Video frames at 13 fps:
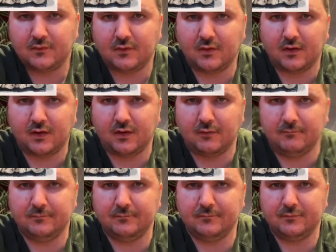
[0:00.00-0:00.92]

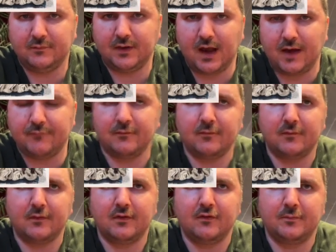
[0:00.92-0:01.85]
The guy from
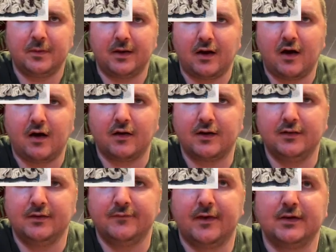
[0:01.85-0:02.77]
who played Hulk in
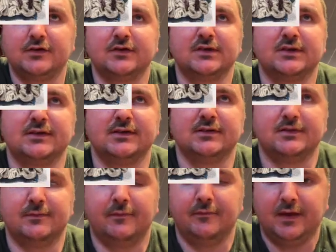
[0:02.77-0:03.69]
the Avengers is in this
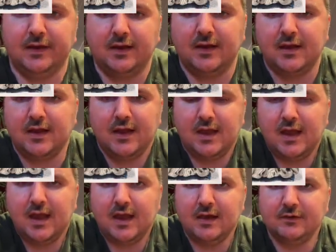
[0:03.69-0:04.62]
movie.
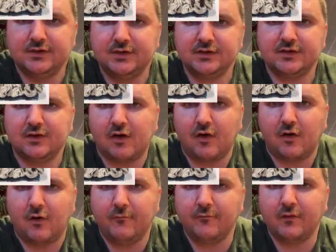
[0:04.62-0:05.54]
It was just an
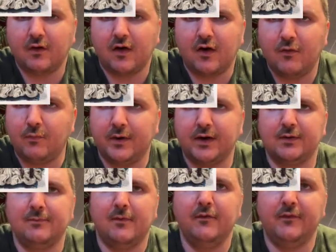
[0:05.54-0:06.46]
overall
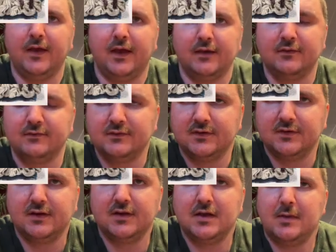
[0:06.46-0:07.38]
weird movie,
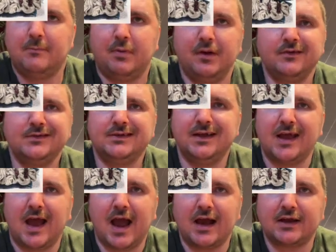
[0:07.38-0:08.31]
but it was an
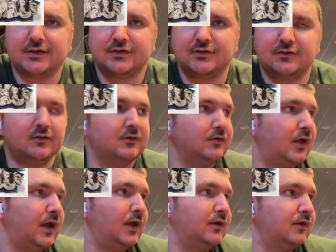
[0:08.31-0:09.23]
actual,
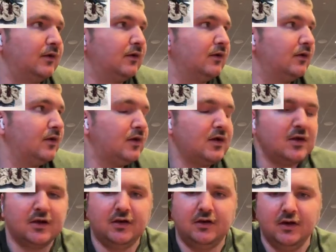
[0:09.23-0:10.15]
like,
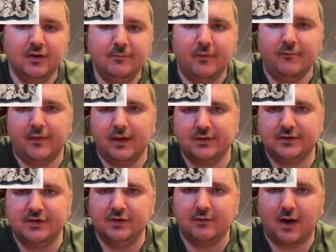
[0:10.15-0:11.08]
good movie,
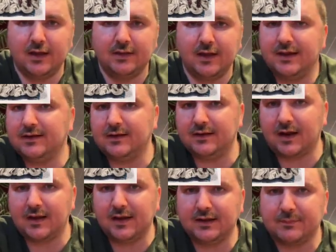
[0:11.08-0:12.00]
too. I liked it.
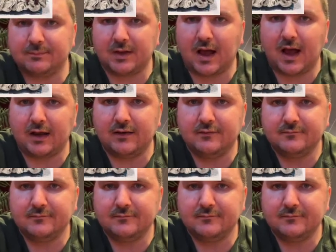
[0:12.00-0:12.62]
I liked the plot.